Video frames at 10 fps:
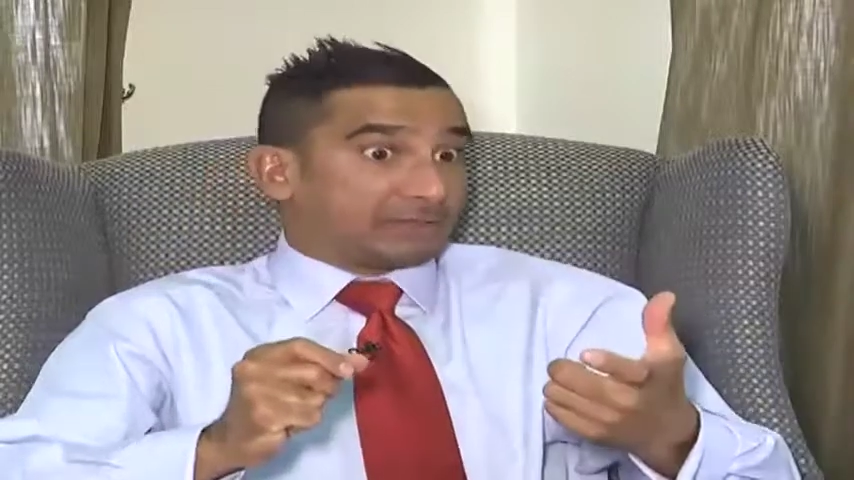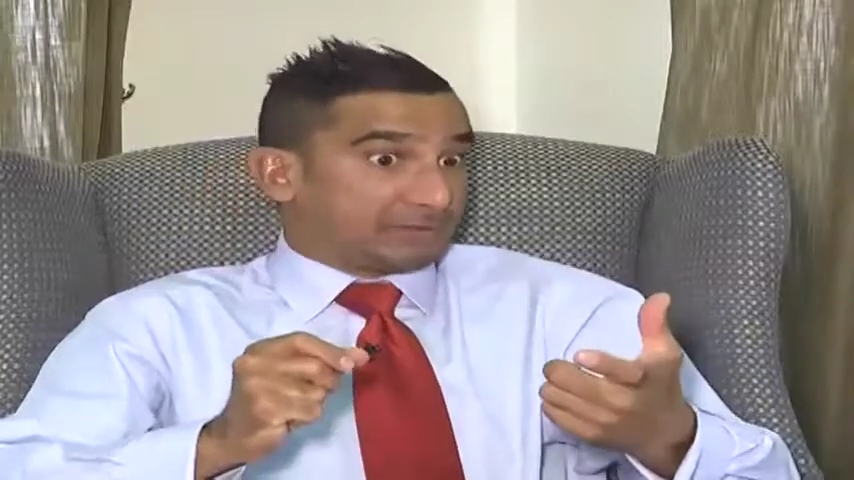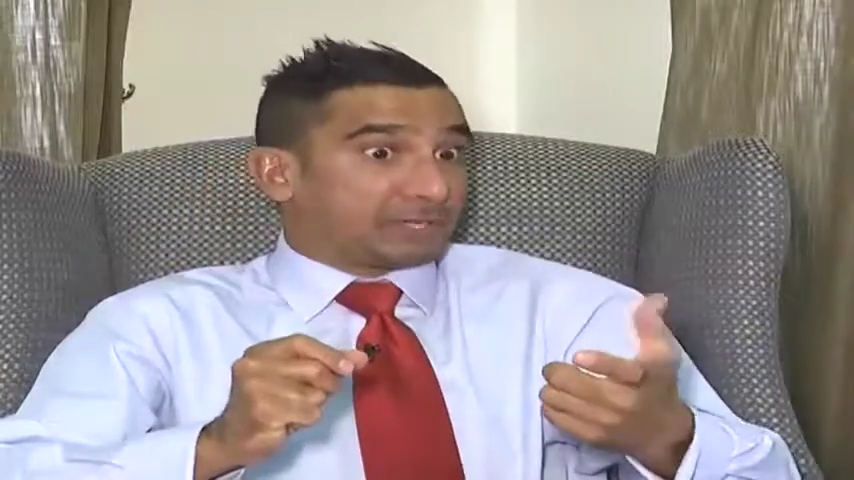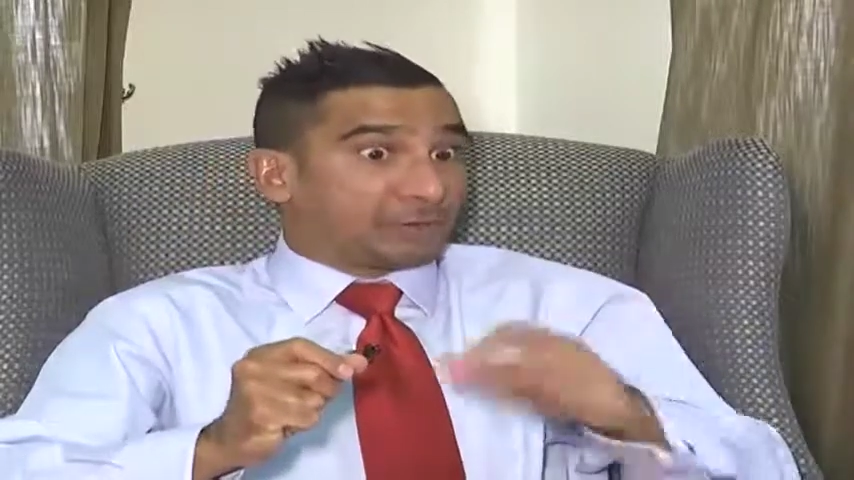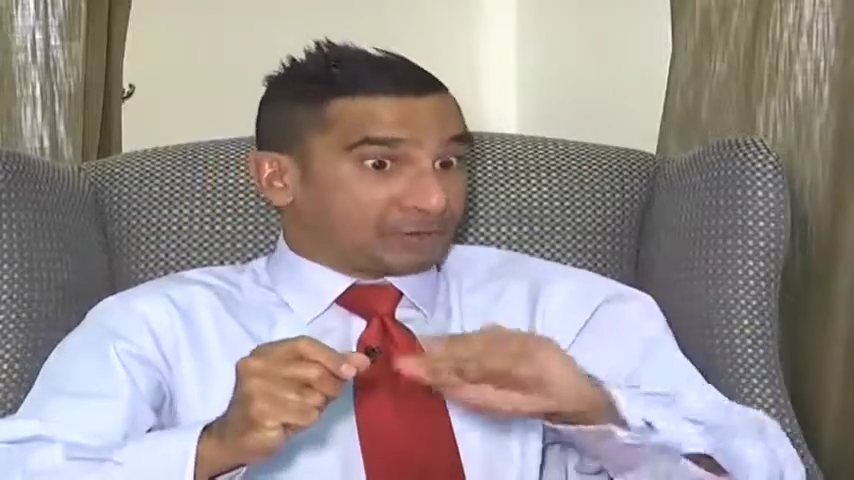the
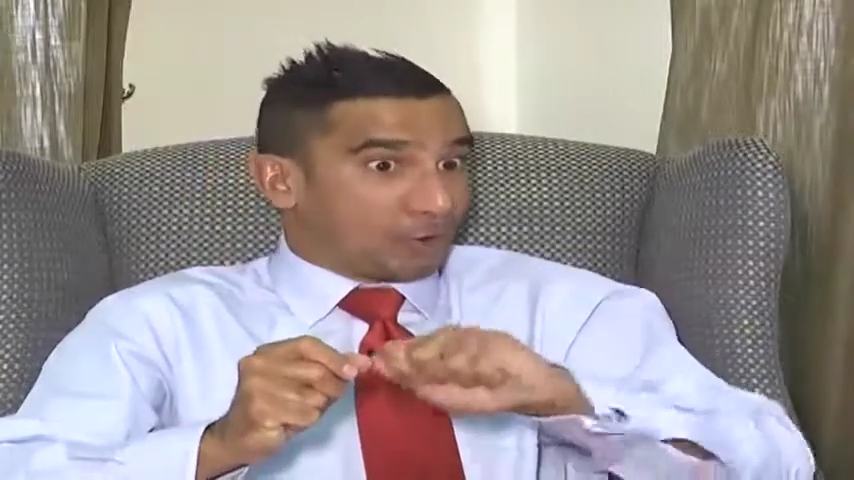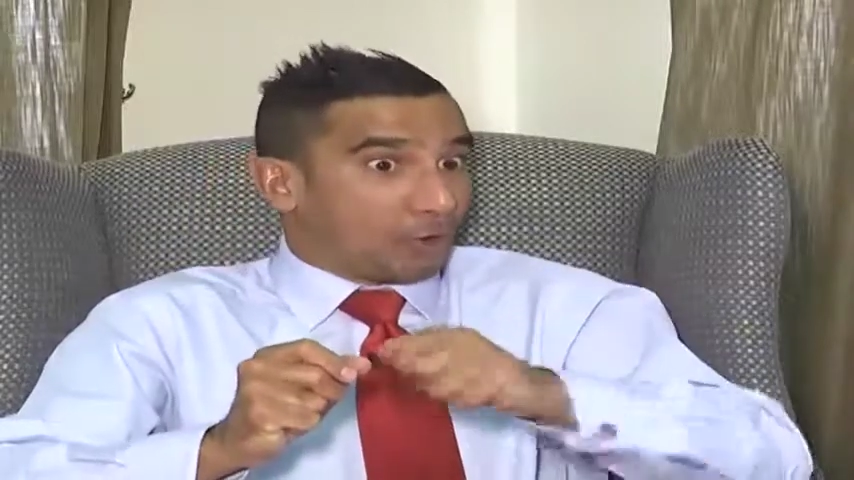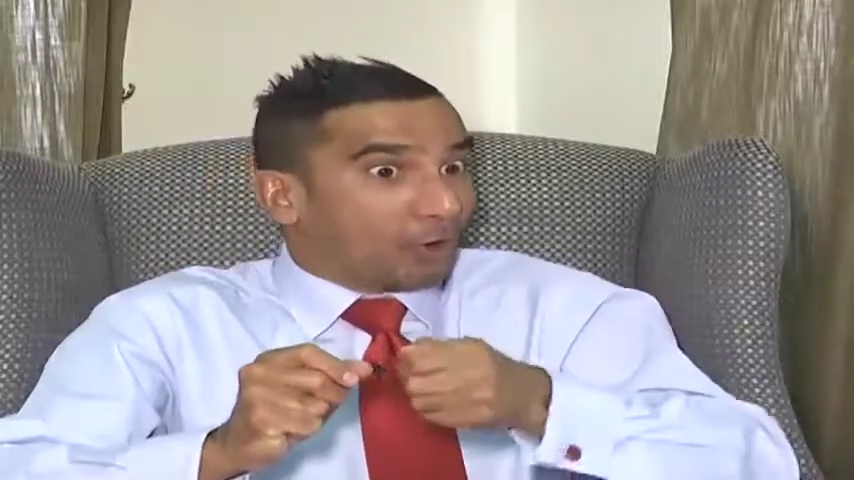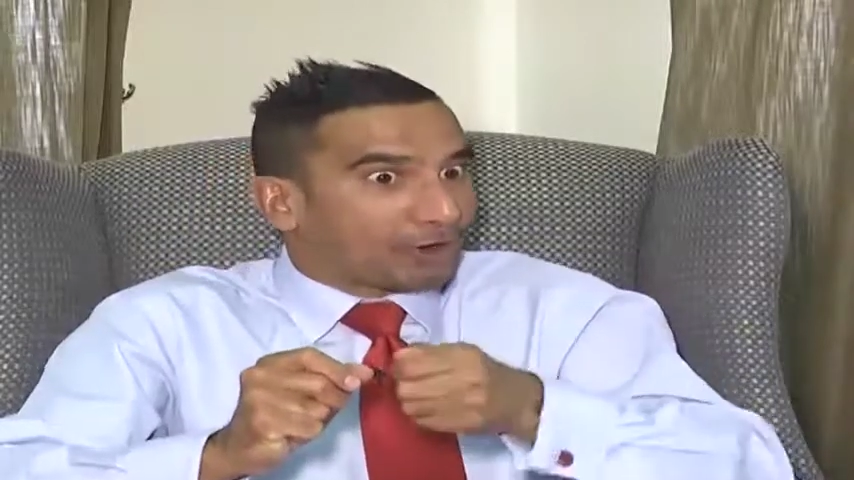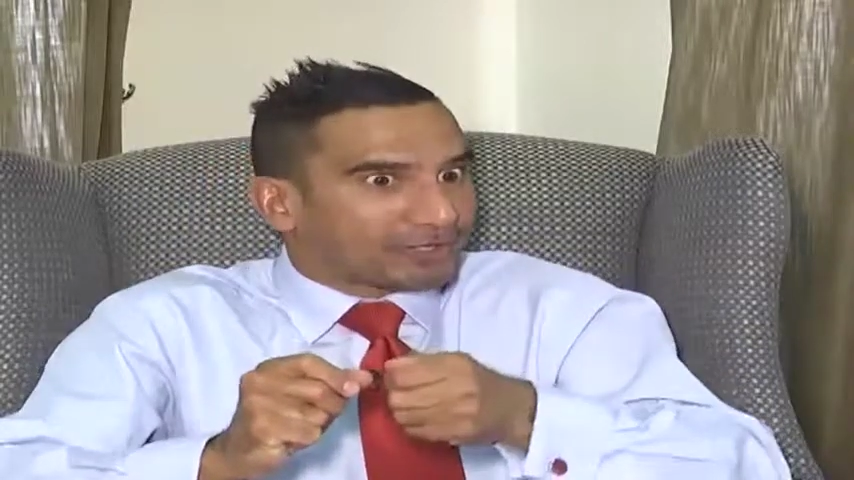video is
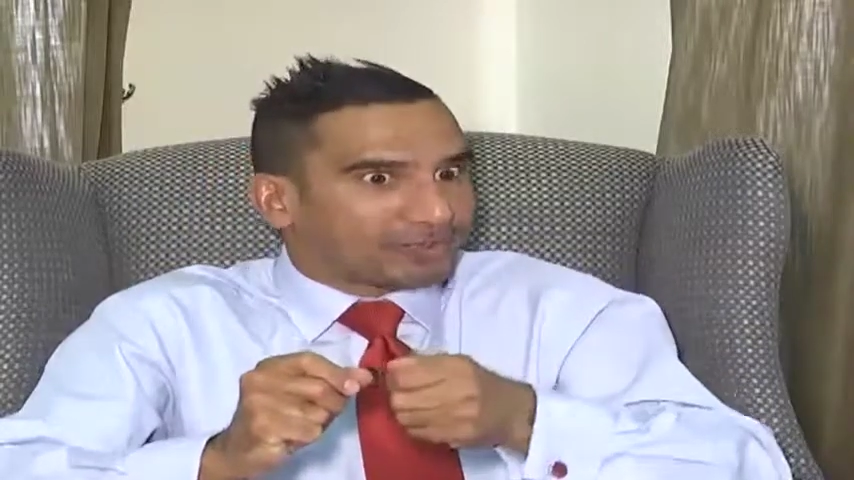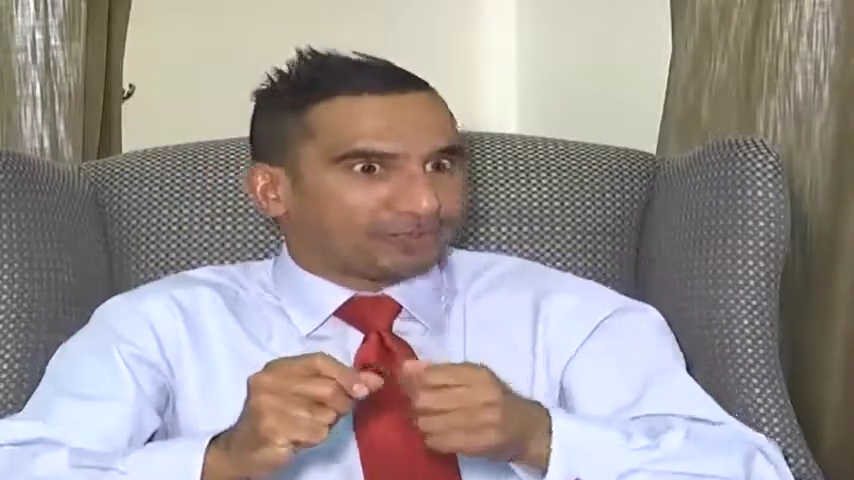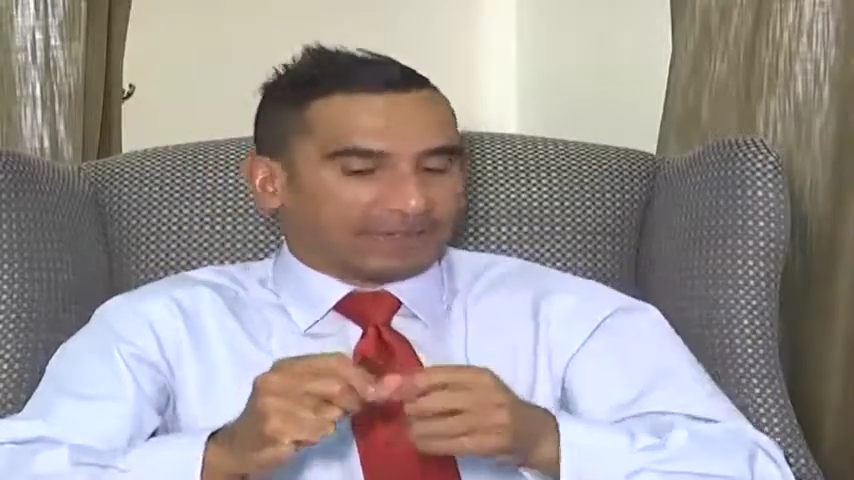locked